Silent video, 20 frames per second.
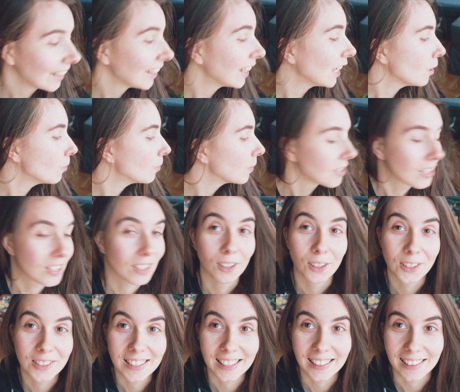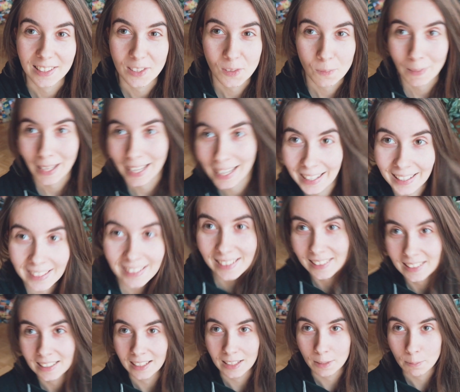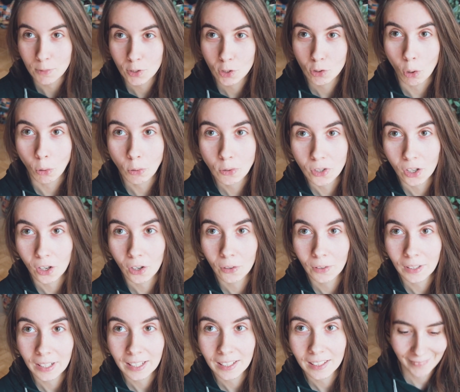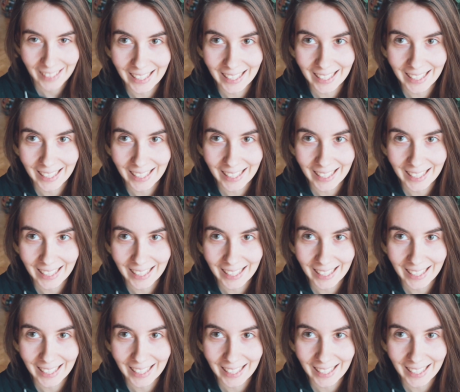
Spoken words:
keep assaulting this plant. So sorry.